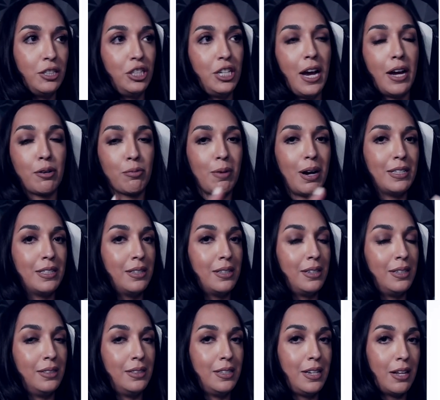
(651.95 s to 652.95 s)
She had a
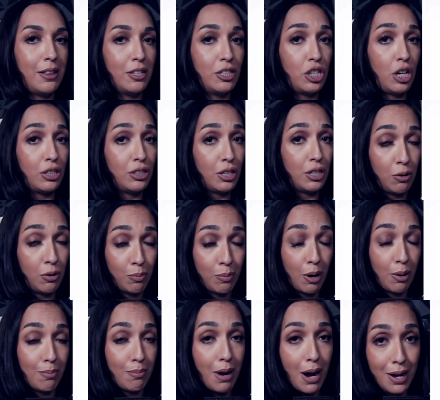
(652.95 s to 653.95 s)
residency at the Chateau
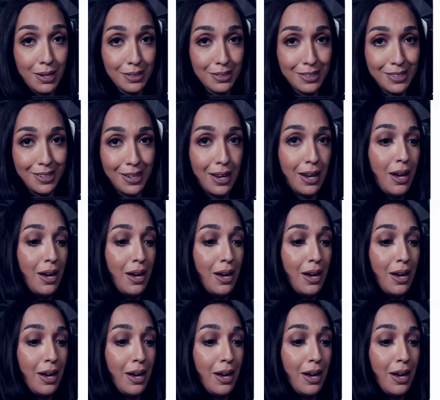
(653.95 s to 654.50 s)
Marmont